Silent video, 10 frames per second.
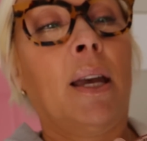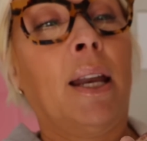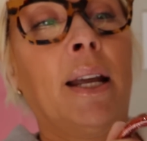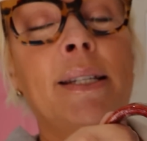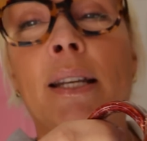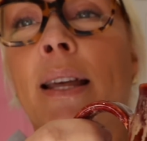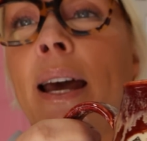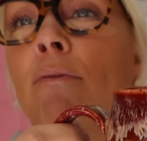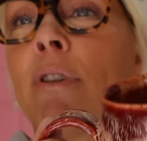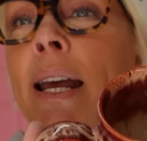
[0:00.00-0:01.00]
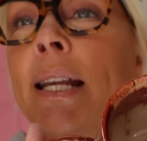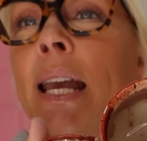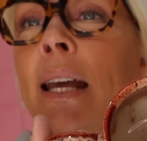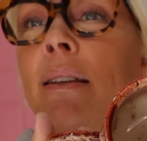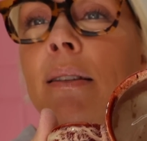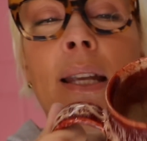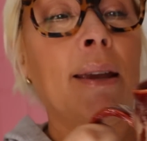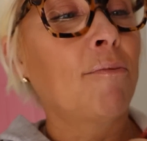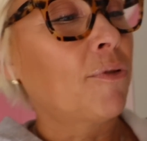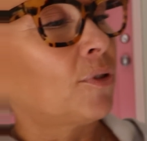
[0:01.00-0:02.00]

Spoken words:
and I did that red again, same